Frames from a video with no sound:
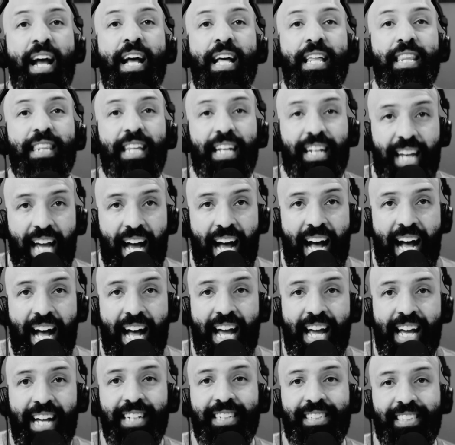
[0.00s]
The
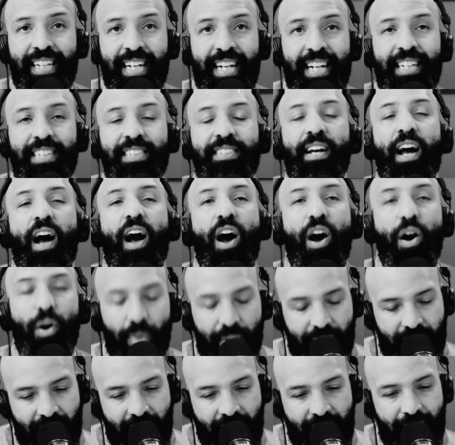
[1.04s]
guy says,
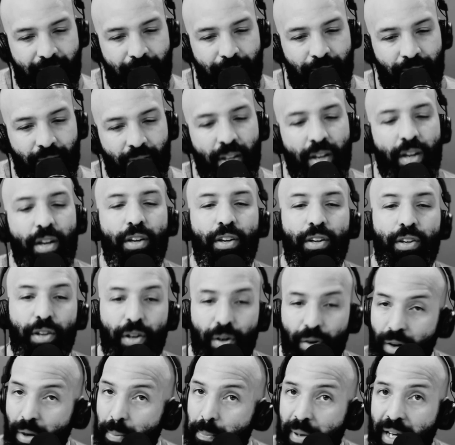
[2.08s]
okay,
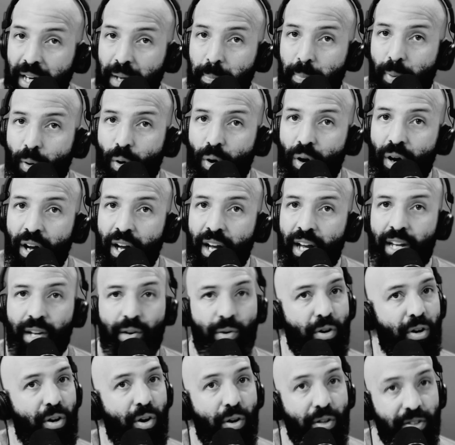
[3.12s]
you're a big boy. You
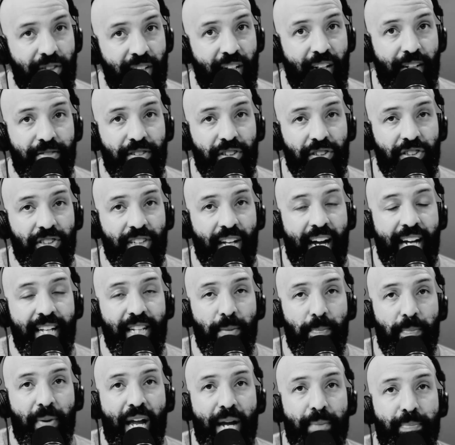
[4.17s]
were old enough to sign the
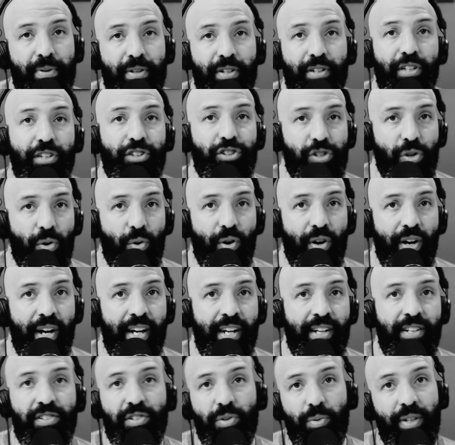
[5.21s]
paper to
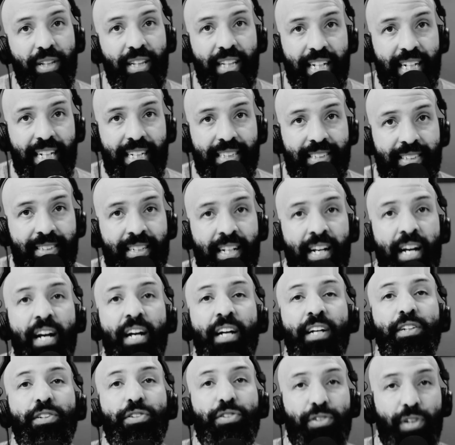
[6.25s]
join, to enlist,
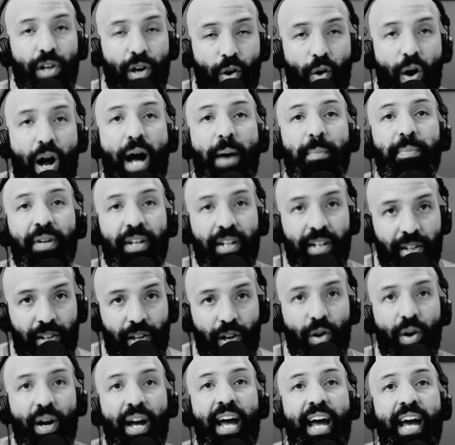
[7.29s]
so I'm going to
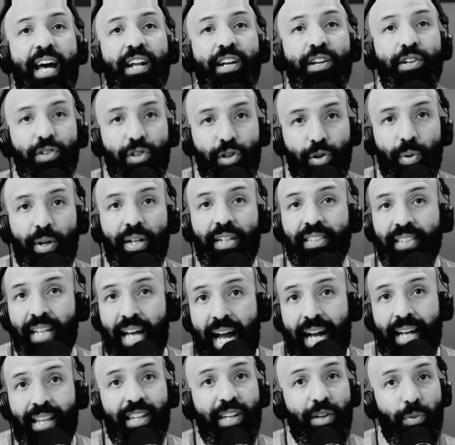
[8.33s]
go ahead and do
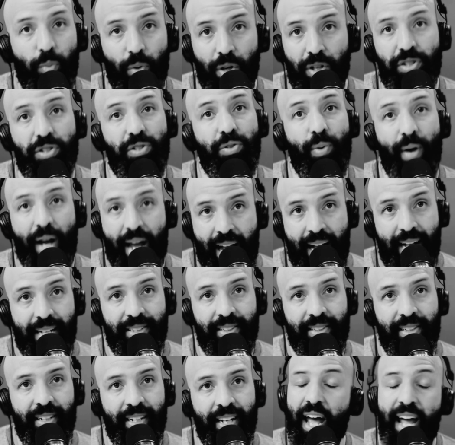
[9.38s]
exactly what you
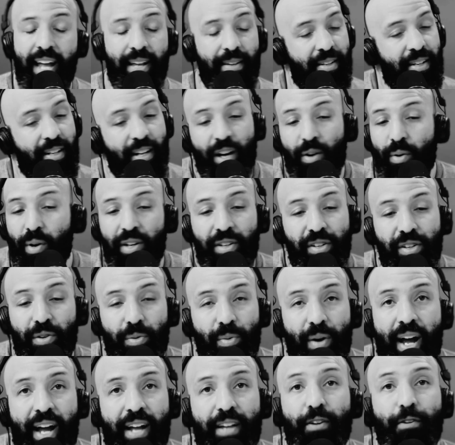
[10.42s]
ask. Hey, you know what? You're
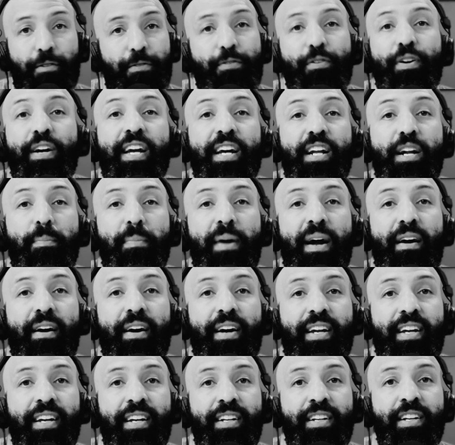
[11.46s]
right. You're free and
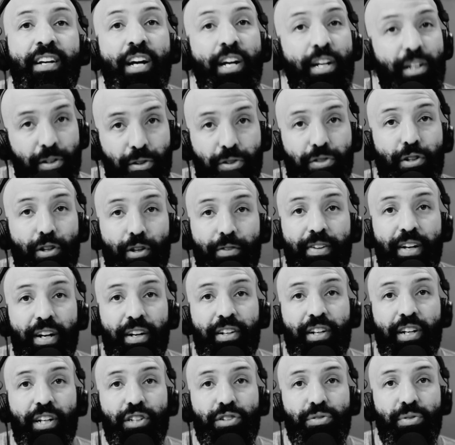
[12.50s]
American. You're serving our
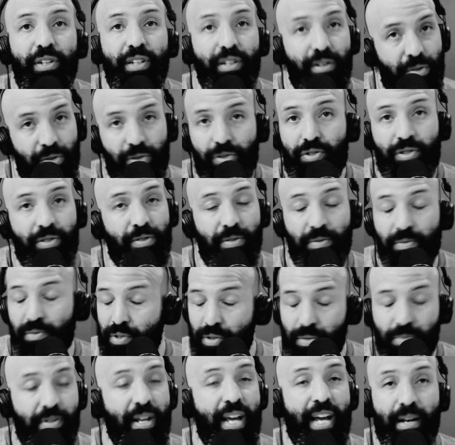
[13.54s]
country.
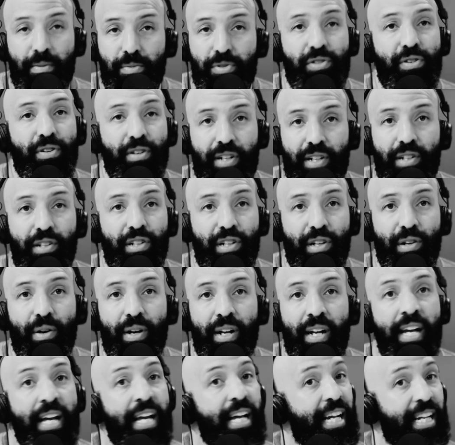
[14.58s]
You damn sure can do
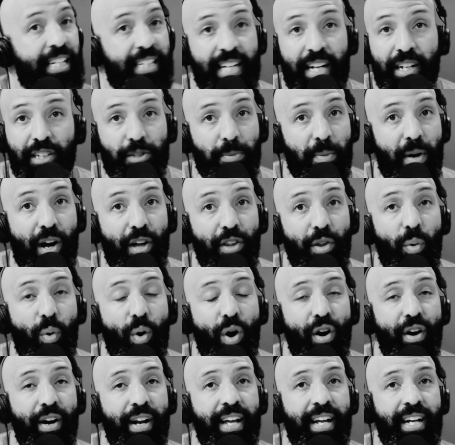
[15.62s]
it. He tells him all the
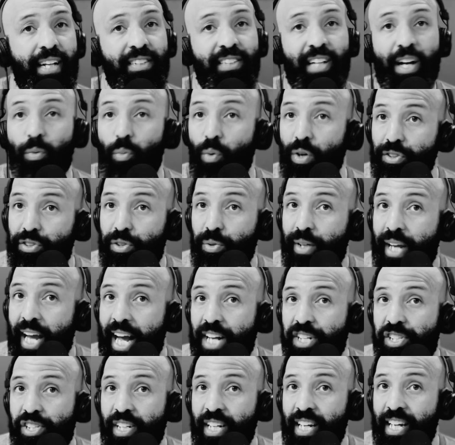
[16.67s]
warnings that once you
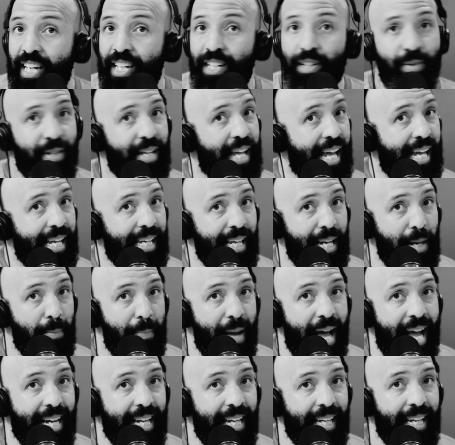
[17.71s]
catch it in, you can't get it
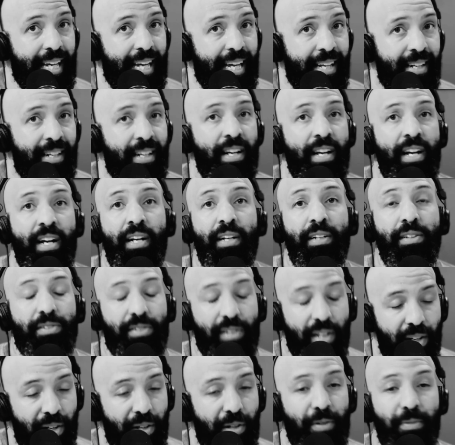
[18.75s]
back again.
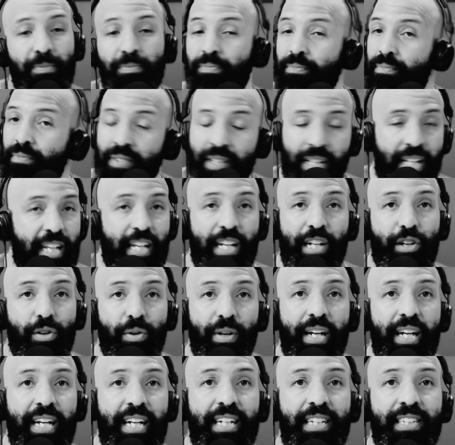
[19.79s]
So he
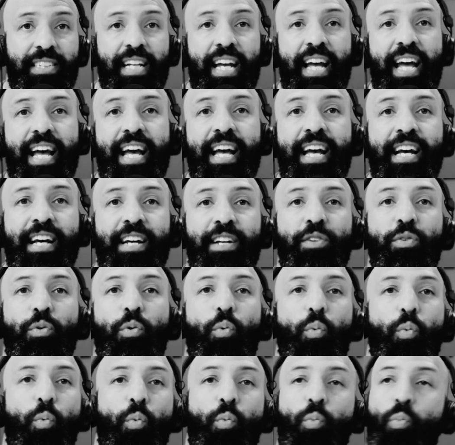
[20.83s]
agrees, and
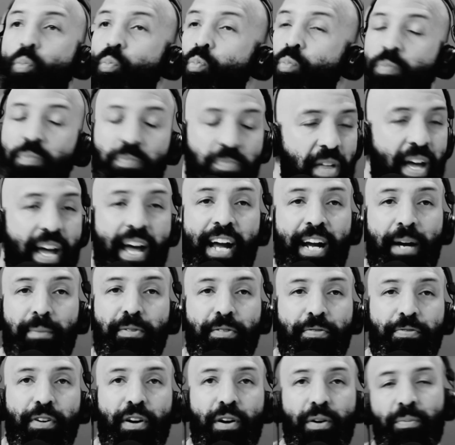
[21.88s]
they hang up the
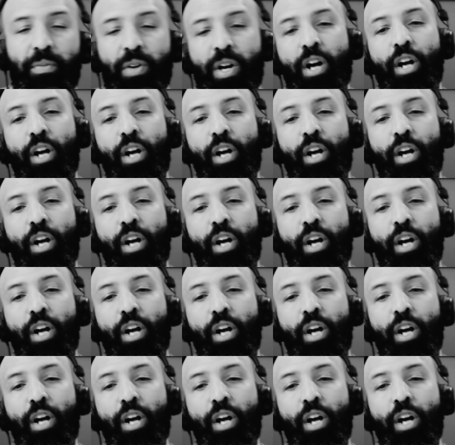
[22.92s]
phone.